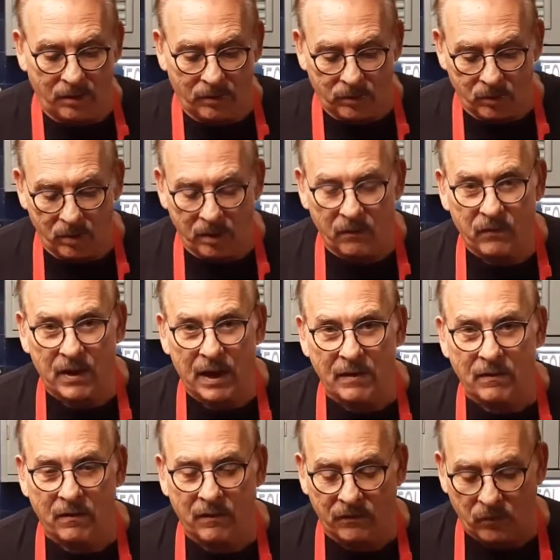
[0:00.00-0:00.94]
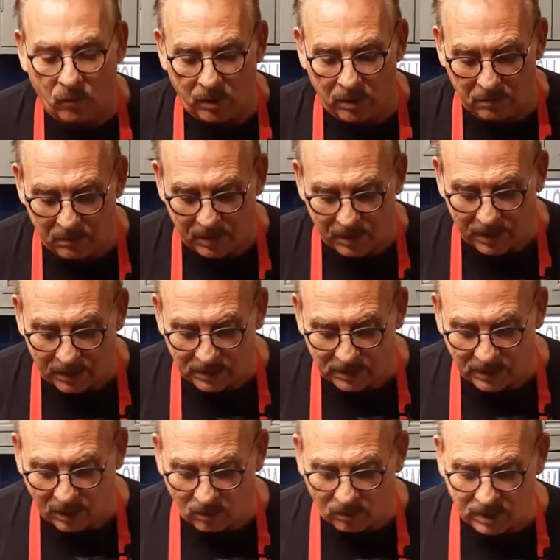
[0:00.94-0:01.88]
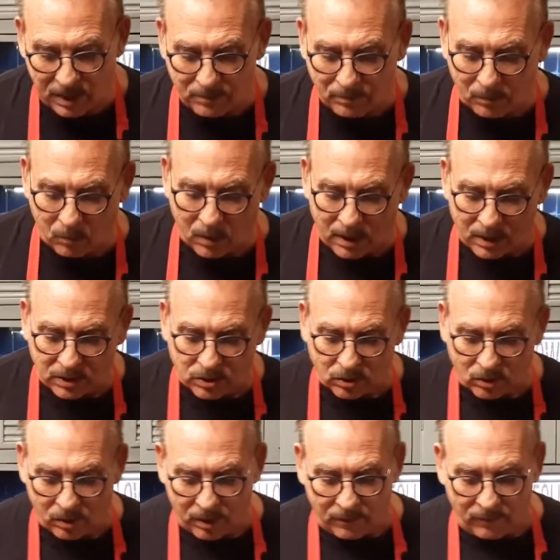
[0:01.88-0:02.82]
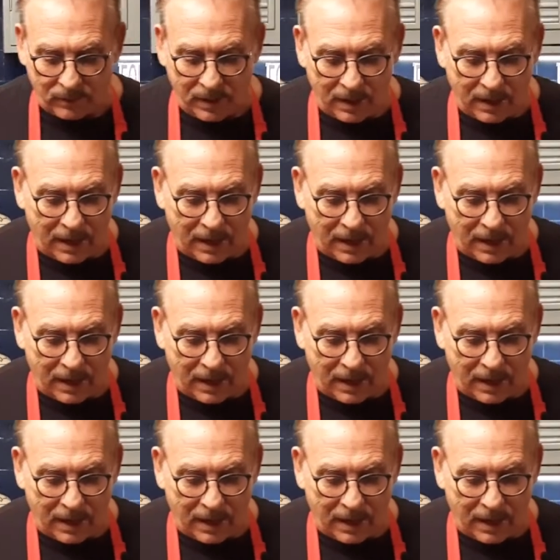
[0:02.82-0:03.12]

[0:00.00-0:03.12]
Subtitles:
35 or 40 minutes. I'll keep a watch on it.